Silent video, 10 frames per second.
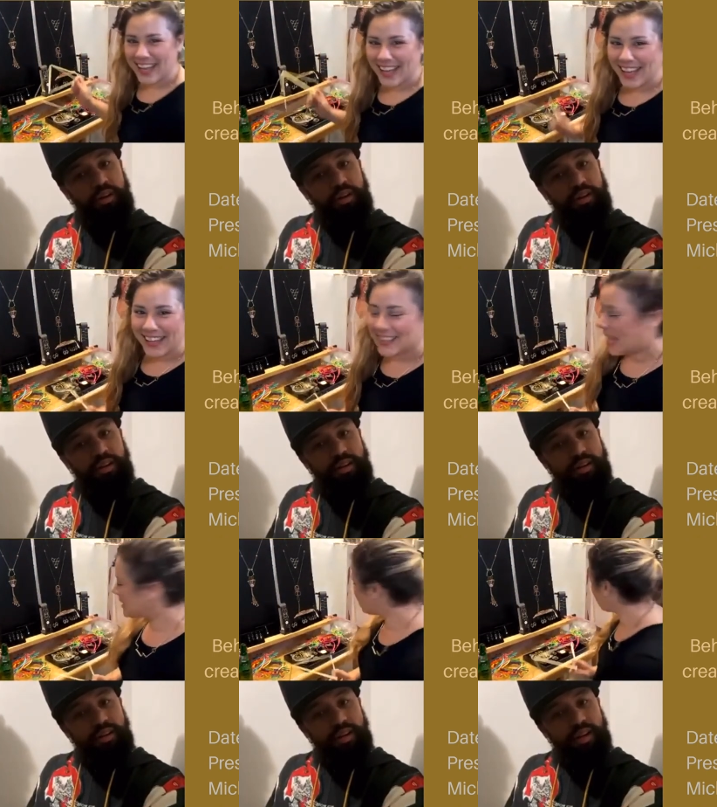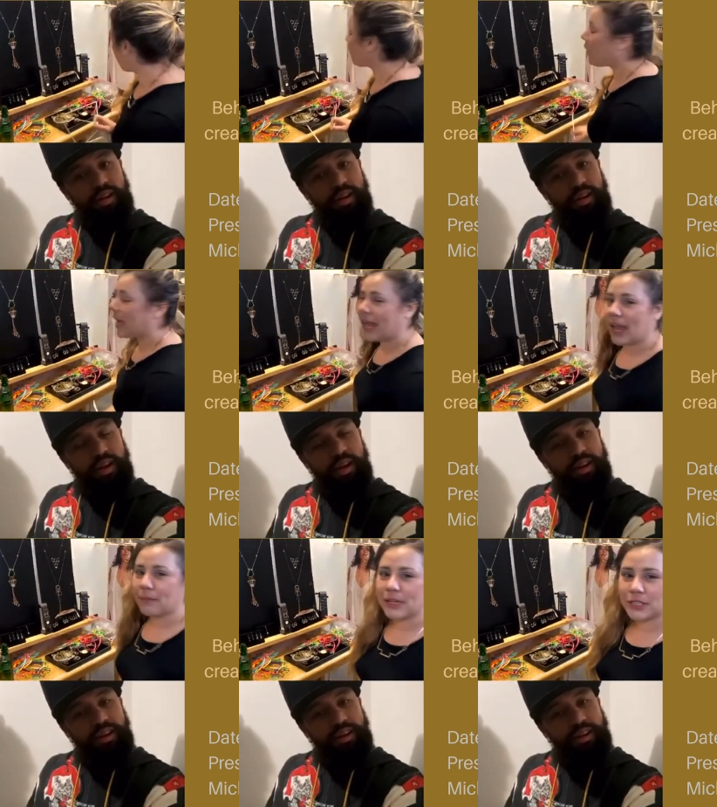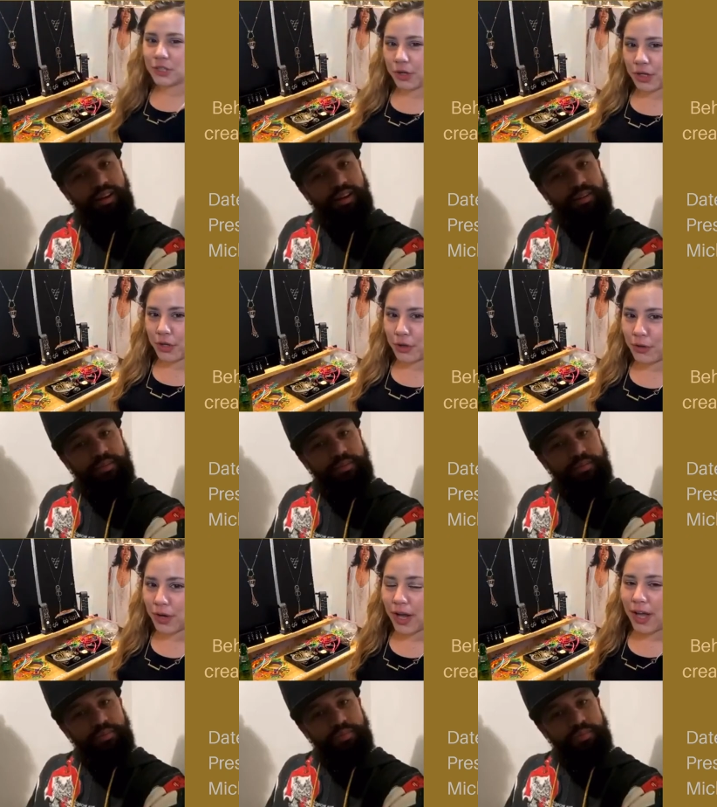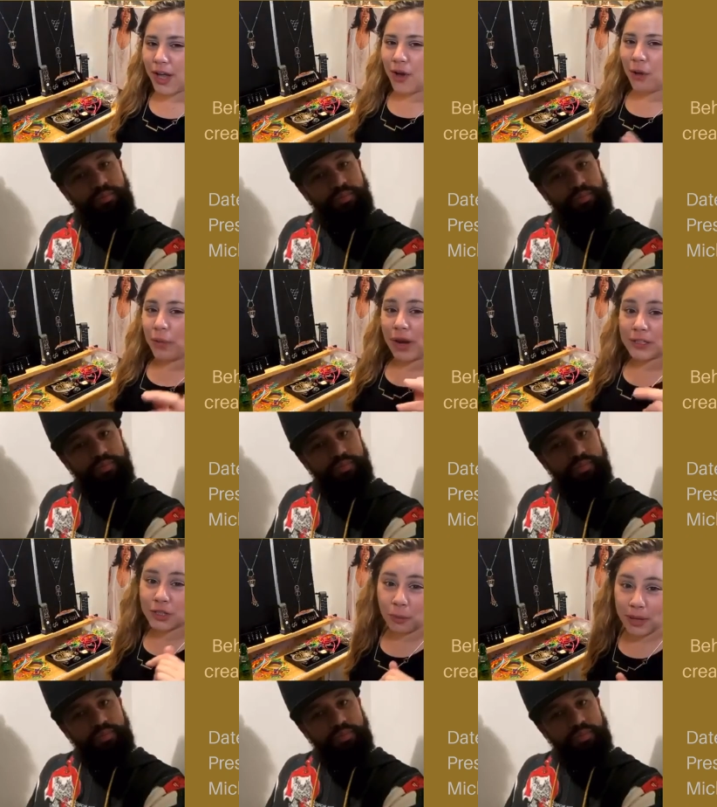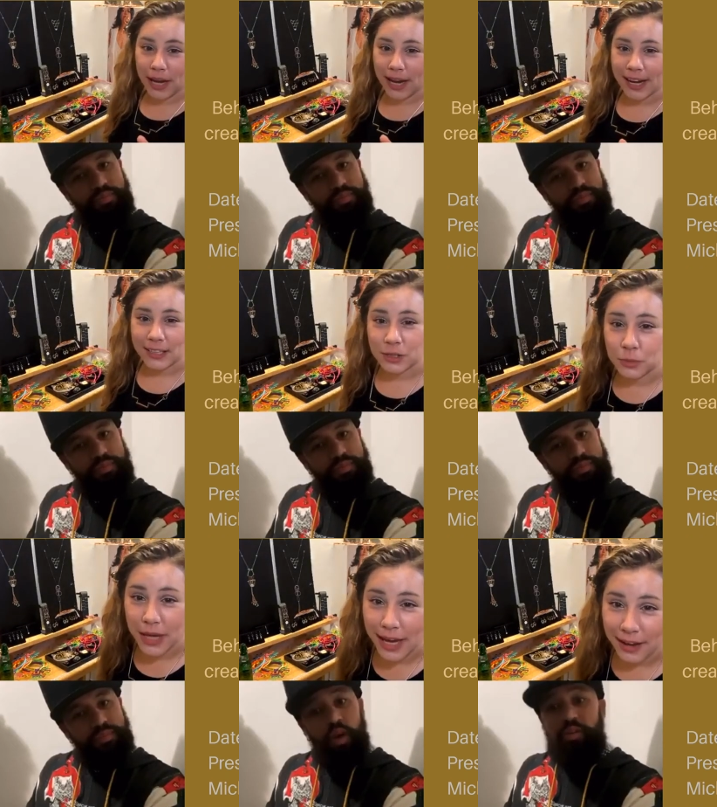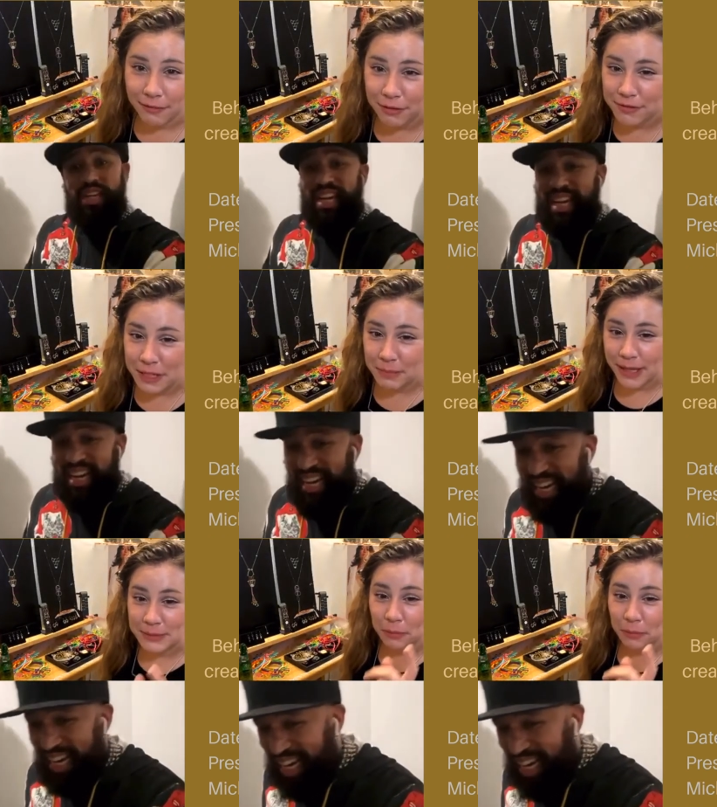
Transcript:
Speaker 1: Yes. Okay. Well, A, I'm going to show you. We're so behind because we have 15 minutes, but we're